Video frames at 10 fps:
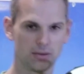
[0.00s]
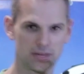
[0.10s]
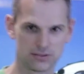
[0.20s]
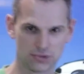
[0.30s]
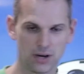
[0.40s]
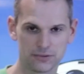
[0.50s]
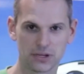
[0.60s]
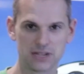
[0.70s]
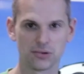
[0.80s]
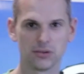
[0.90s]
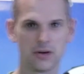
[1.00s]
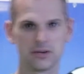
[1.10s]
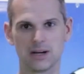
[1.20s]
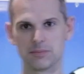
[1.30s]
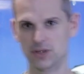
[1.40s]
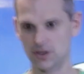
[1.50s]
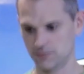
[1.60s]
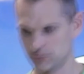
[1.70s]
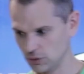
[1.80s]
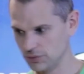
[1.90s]
the drivetrain's all loaded up, you go
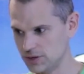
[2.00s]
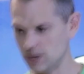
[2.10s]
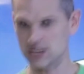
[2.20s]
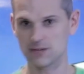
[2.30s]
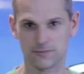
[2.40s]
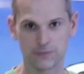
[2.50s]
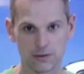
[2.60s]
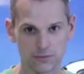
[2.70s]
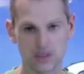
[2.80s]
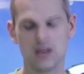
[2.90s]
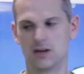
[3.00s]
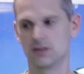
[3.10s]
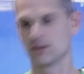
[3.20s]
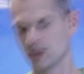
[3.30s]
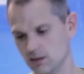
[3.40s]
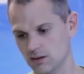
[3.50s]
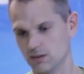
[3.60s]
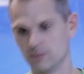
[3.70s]
from 4th, you go to hit 5th,